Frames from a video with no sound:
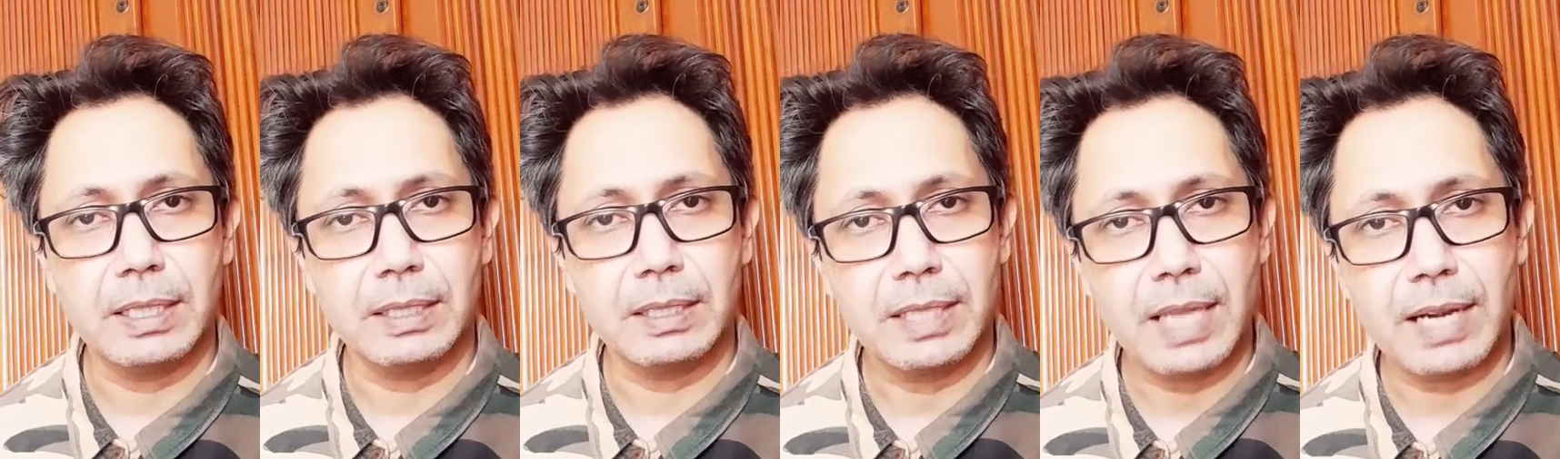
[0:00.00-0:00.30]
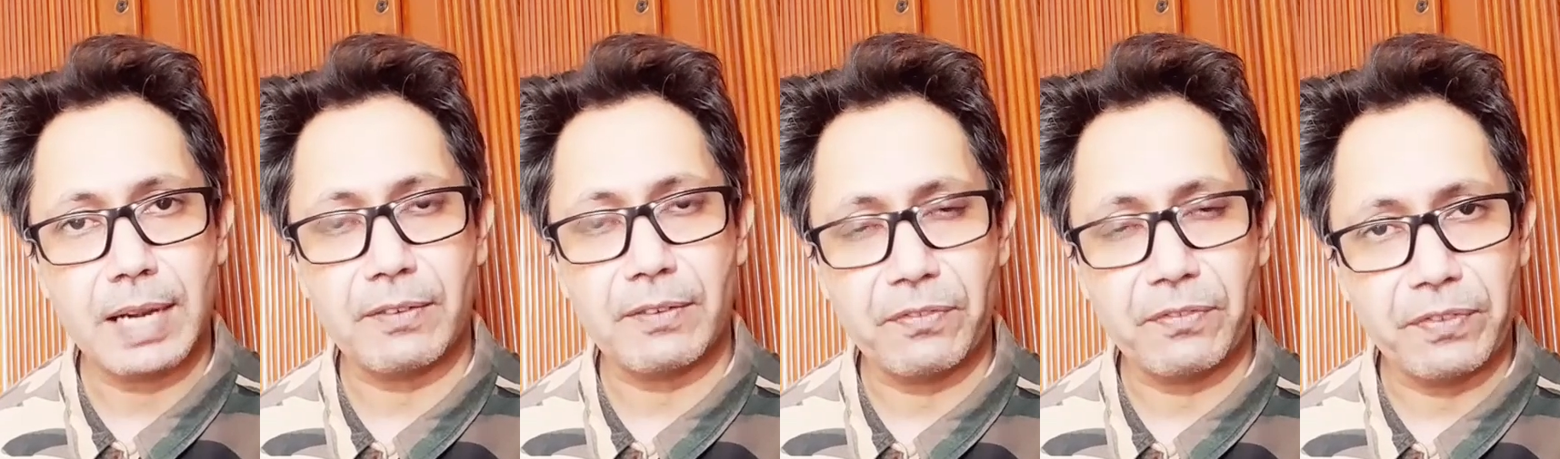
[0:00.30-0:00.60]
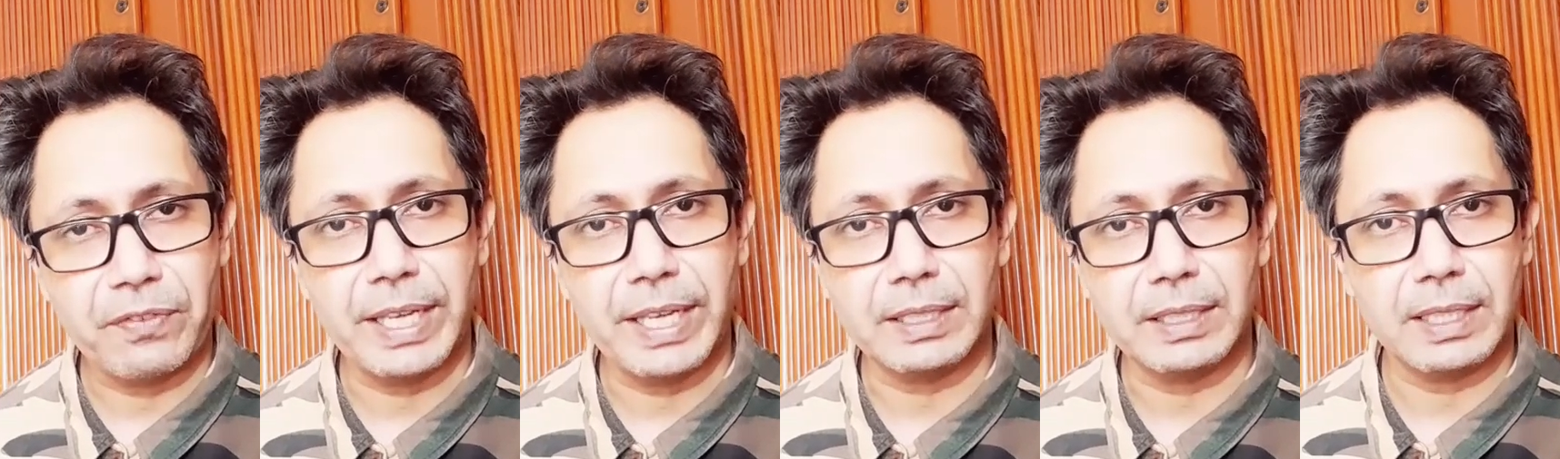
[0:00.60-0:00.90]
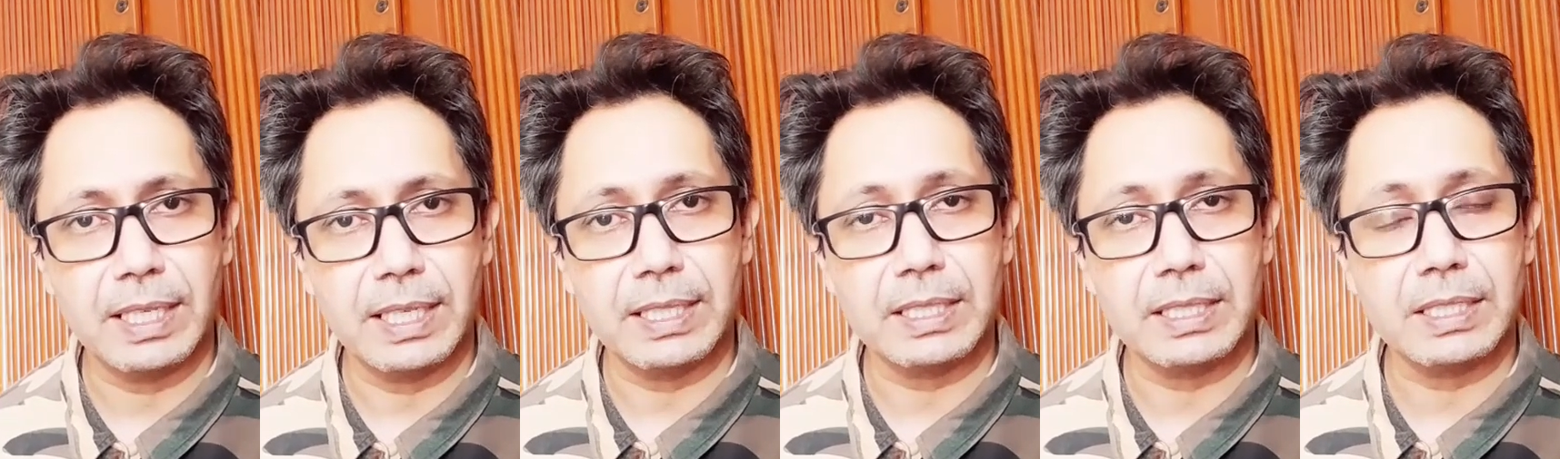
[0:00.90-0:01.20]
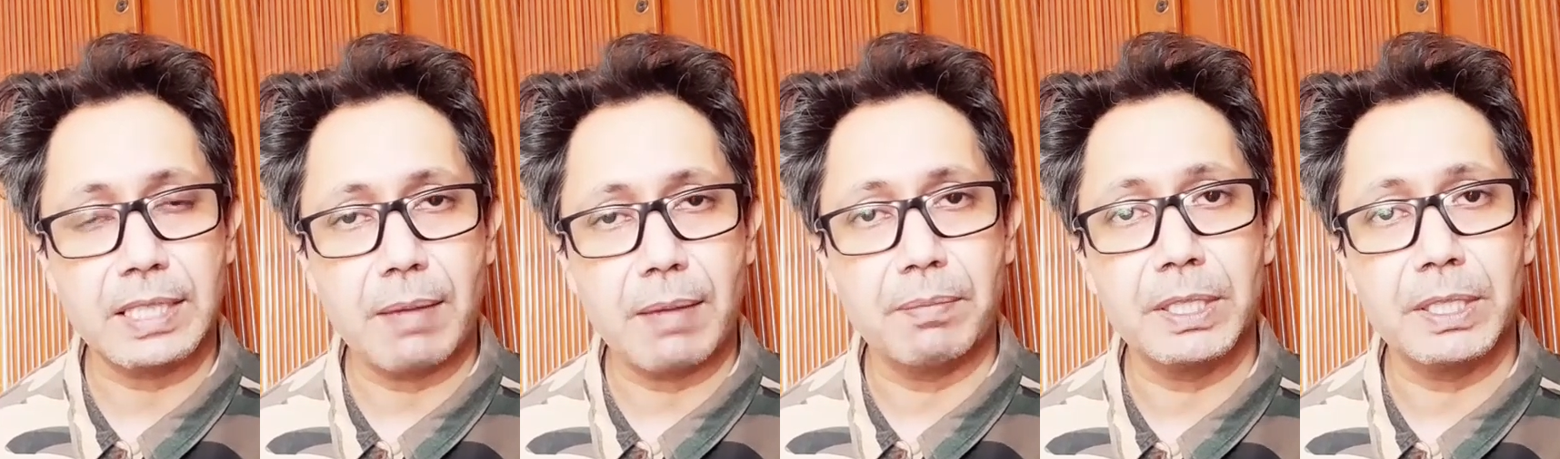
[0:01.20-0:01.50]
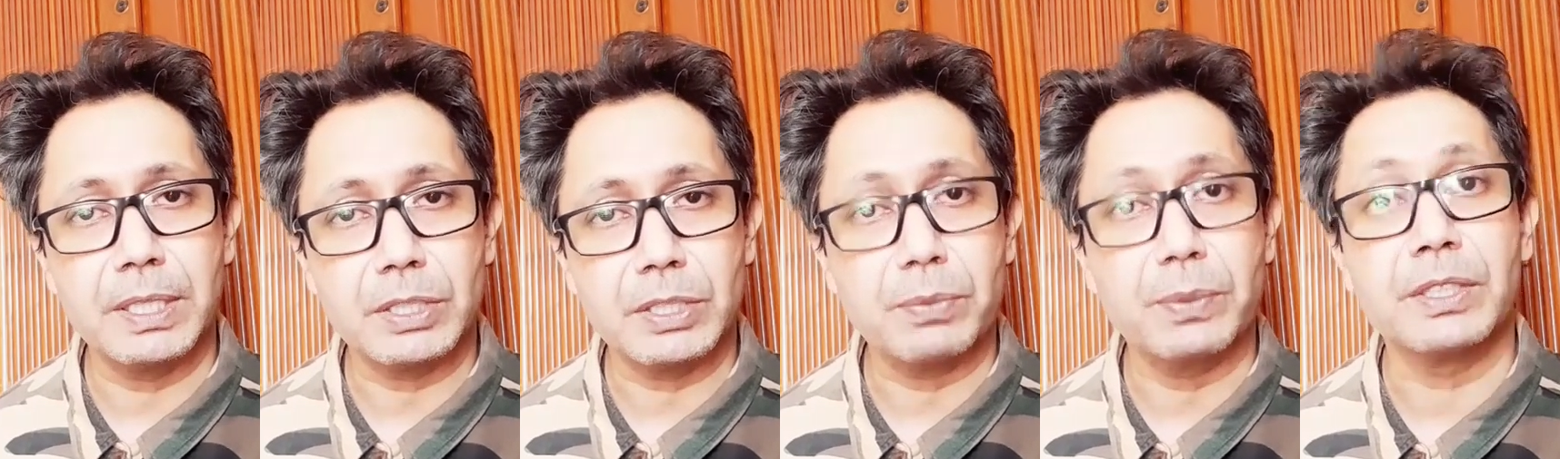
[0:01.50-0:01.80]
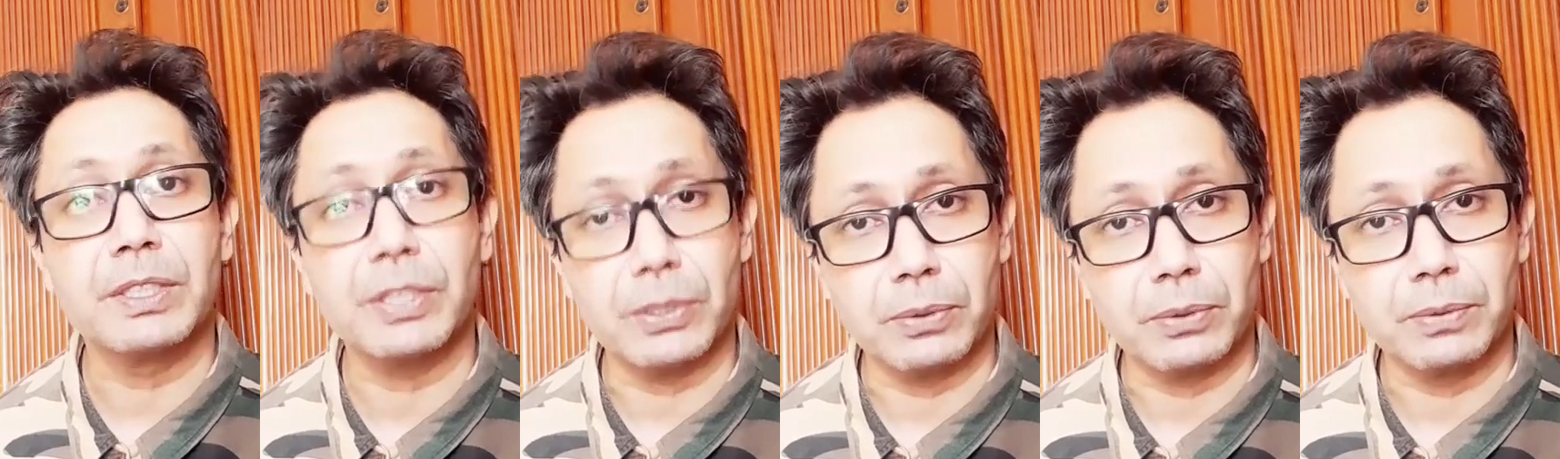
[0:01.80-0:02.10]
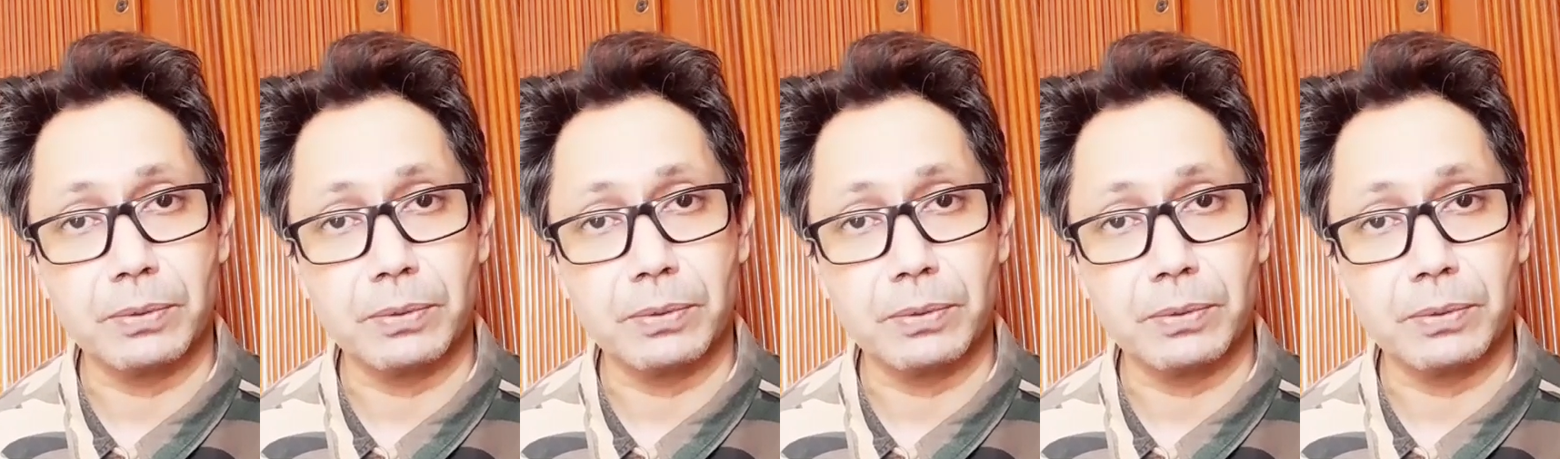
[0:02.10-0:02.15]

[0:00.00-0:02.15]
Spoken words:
that faith established with you.